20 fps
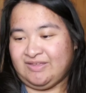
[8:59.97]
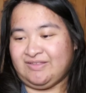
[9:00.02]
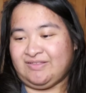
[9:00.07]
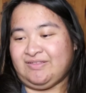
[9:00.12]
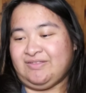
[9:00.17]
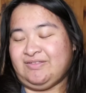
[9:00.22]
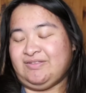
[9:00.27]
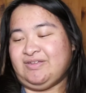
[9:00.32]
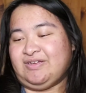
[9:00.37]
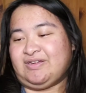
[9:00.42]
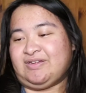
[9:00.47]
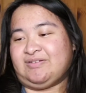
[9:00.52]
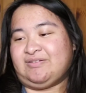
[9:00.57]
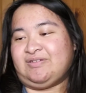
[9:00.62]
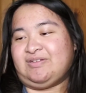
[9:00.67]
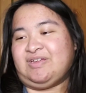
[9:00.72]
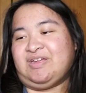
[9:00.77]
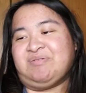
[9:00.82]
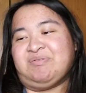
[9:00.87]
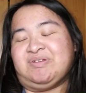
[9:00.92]
so like,
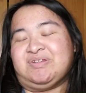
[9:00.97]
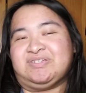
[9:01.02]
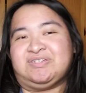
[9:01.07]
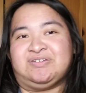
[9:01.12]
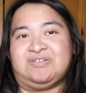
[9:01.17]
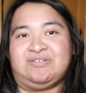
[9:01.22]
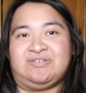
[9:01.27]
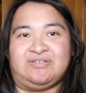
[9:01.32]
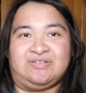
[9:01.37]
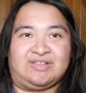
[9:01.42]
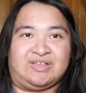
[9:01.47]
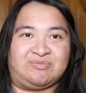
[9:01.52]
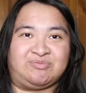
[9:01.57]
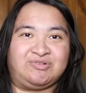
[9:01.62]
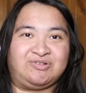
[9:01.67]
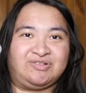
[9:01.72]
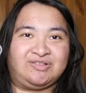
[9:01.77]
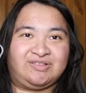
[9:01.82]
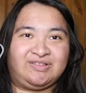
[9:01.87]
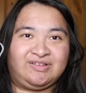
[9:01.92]
I'm gonna show you an
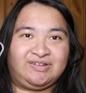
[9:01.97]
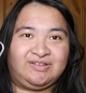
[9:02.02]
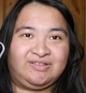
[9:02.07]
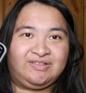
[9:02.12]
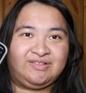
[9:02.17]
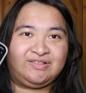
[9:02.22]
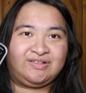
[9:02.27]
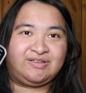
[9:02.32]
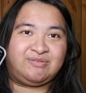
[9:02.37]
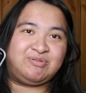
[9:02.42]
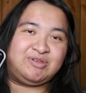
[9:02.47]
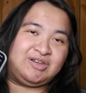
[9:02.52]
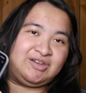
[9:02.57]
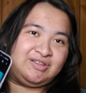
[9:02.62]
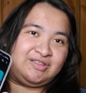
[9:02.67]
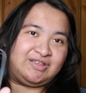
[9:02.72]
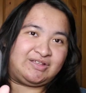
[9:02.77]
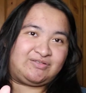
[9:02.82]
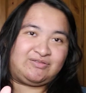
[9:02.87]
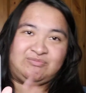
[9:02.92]
example because like this is a
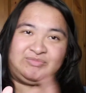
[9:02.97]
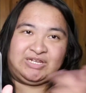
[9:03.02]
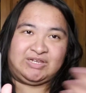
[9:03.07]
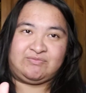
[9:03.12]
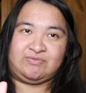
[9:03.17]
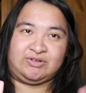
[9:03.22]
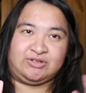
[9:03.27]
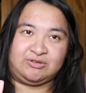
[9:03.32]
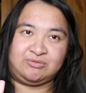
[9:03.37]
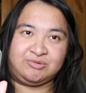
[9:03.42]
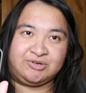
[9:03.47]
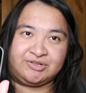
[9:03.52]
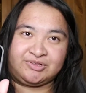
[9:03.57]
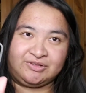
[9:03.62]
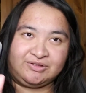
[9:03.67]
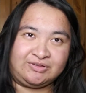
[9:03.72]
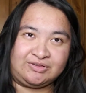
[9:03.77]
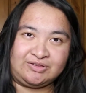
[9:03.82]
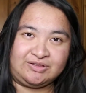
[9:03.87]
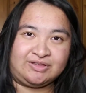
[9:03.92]
community text from David Dobrik,
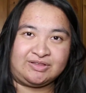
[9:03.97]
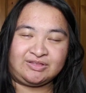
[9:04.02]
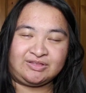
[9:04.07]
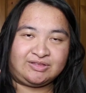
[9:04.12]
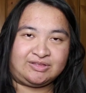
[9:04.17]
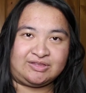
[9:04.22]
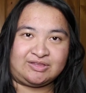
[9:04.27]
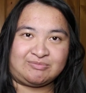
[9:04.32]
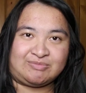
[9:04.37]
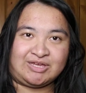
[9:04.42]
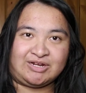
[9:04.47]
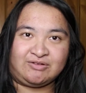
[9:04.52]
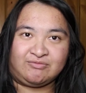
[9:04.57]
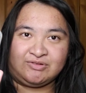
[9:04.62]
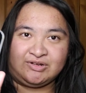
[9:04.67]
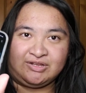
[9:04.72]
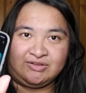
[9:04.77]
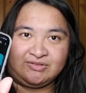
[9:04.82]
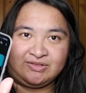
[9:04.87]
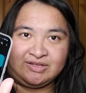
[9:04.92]
so it doesn't matter
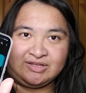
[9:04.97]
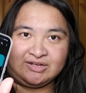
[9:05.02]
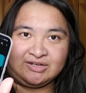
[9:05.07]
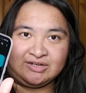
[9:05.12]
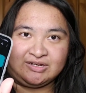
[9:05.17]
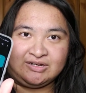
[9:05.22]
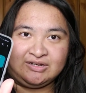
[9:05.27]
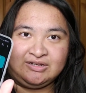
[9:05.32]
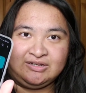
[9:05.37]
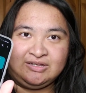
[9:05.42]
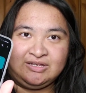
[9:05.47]
what you see in there.